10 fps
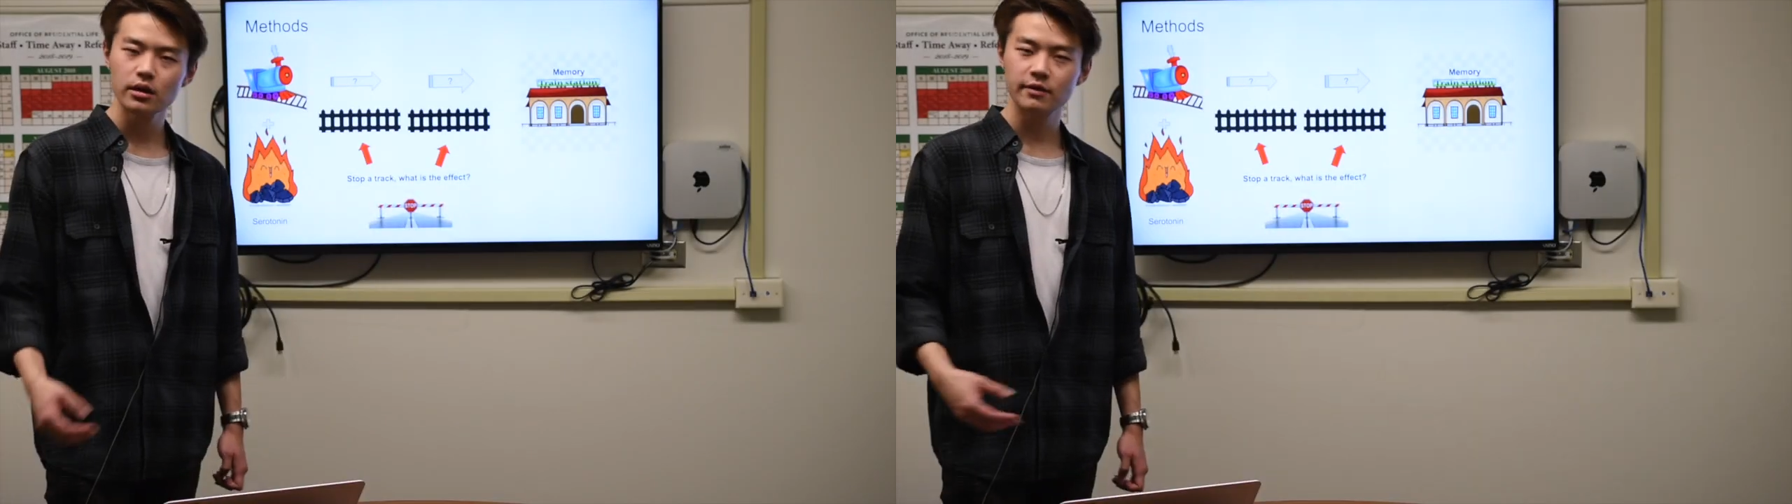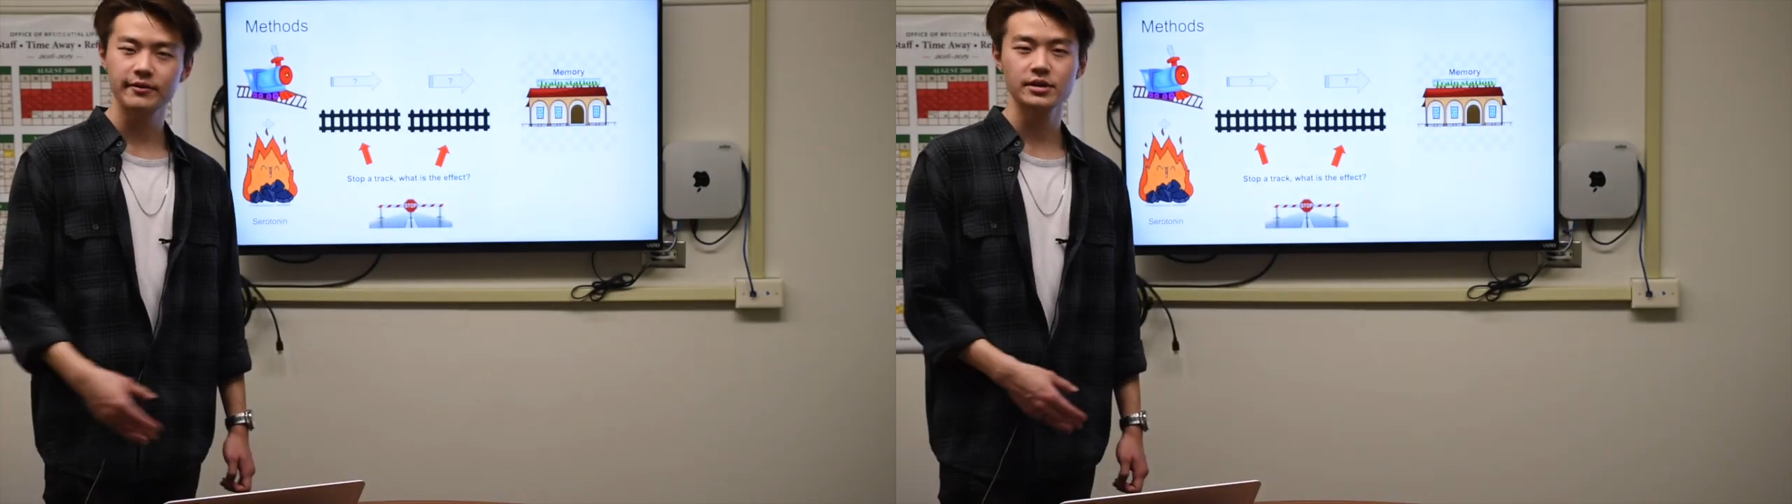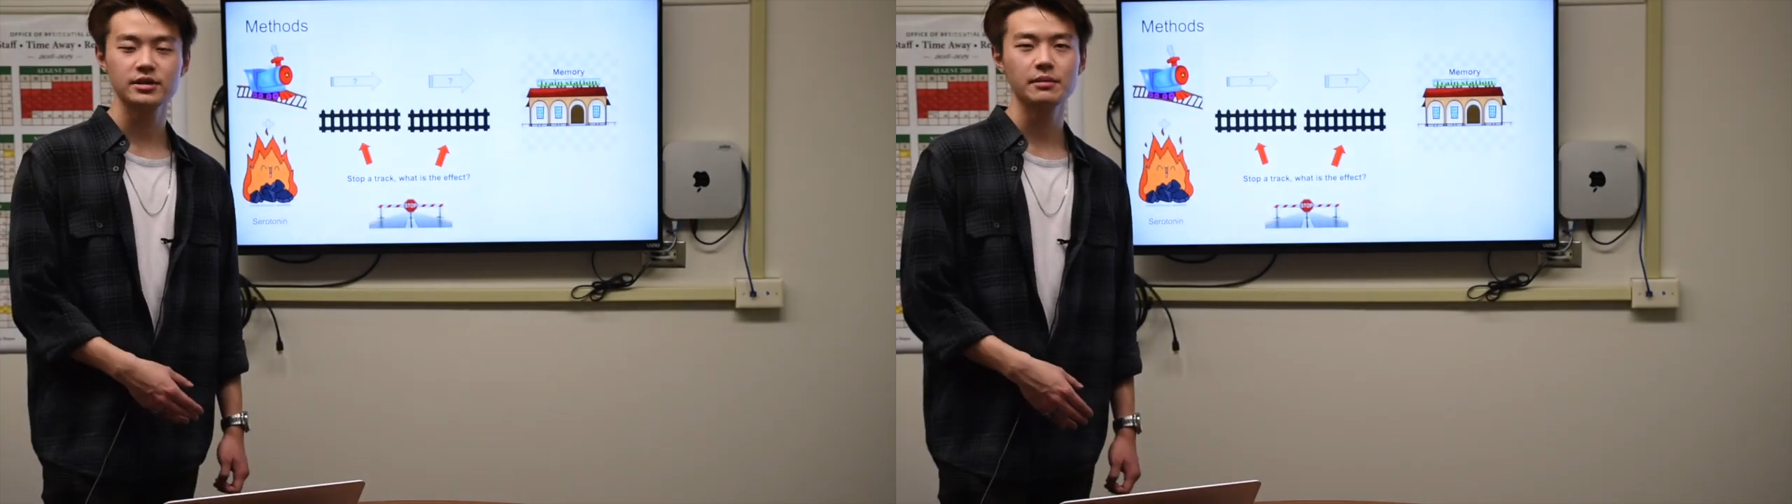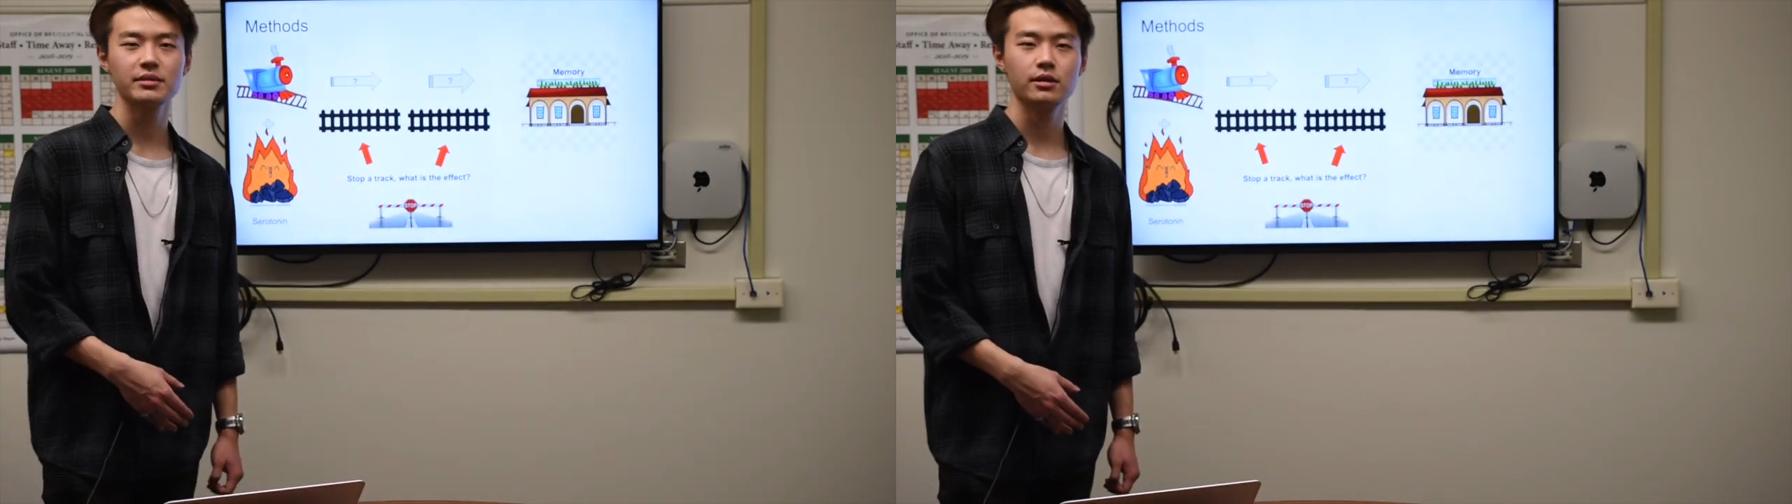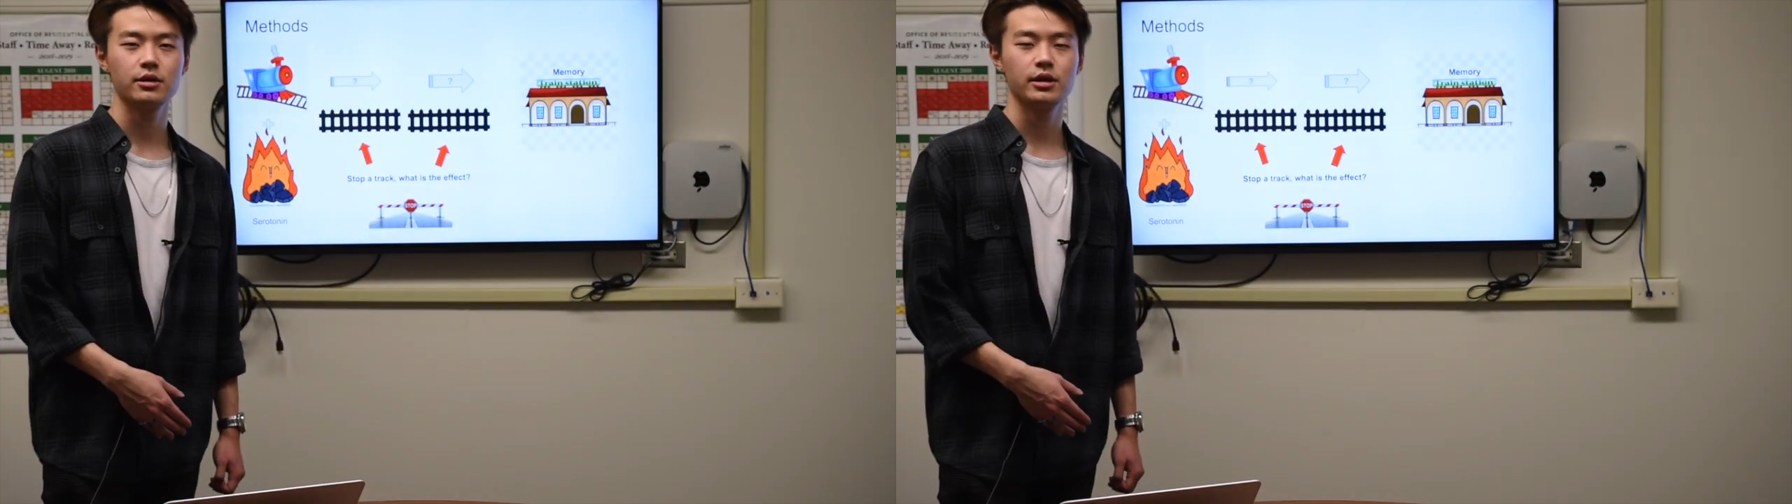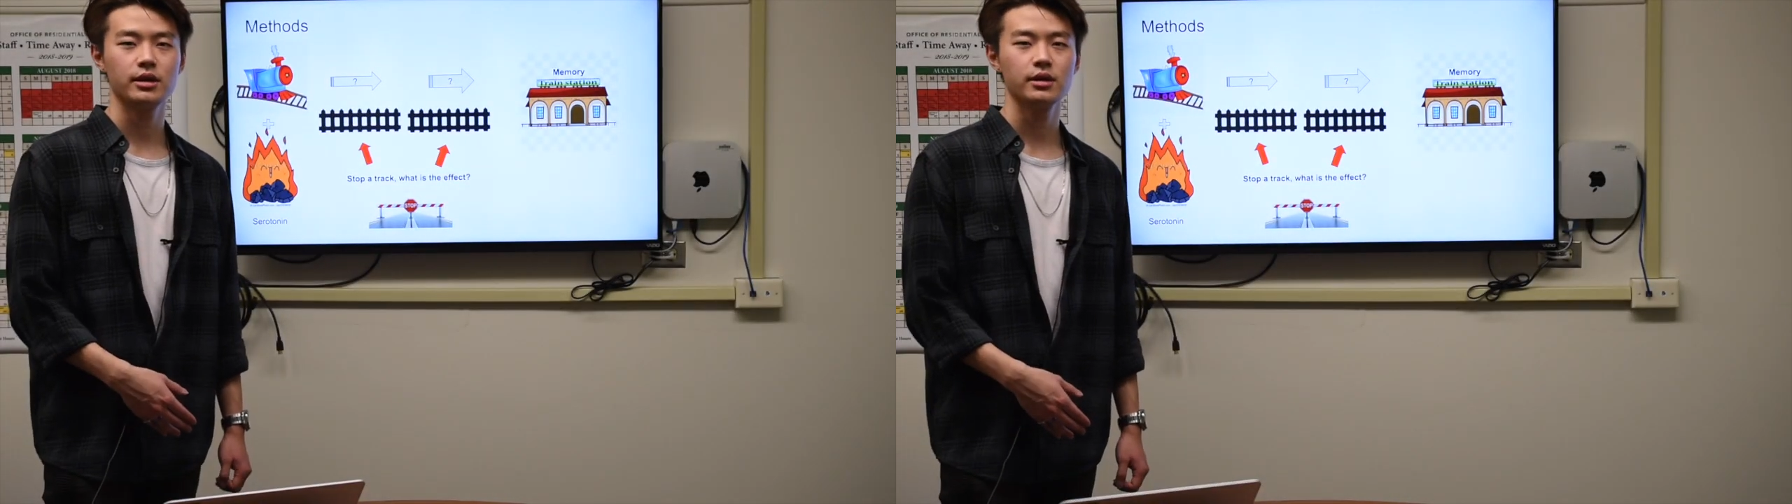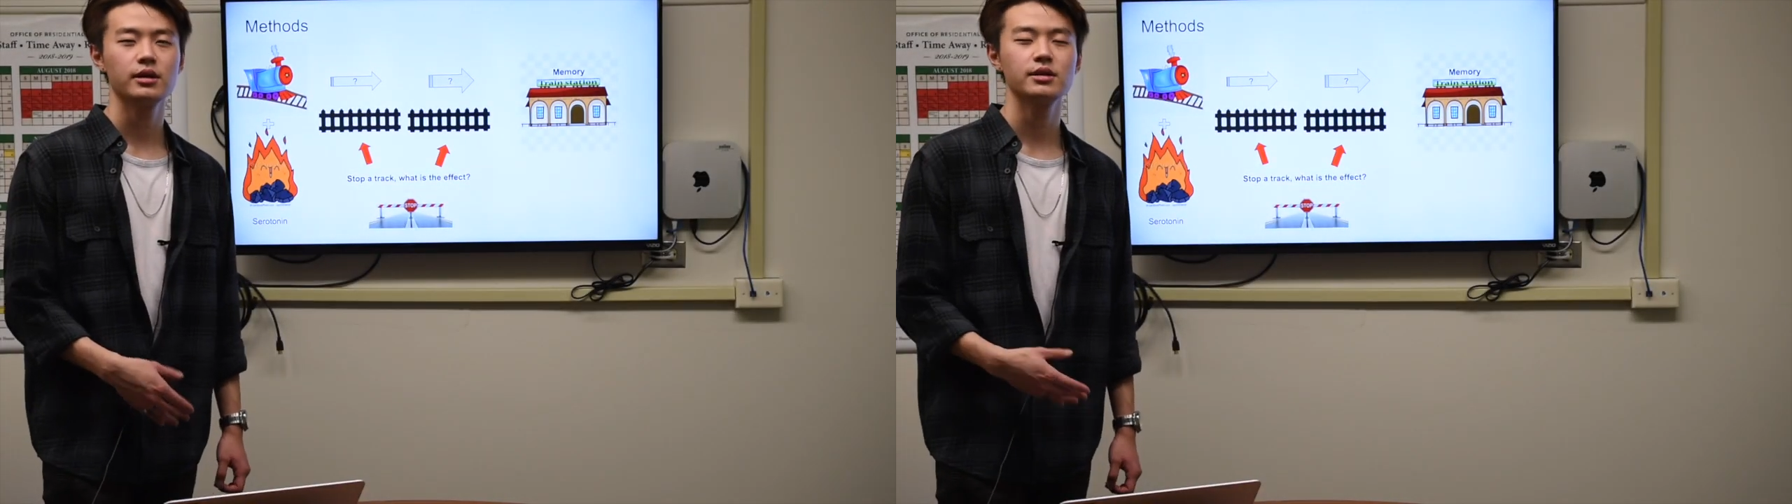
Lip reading: The first step in learning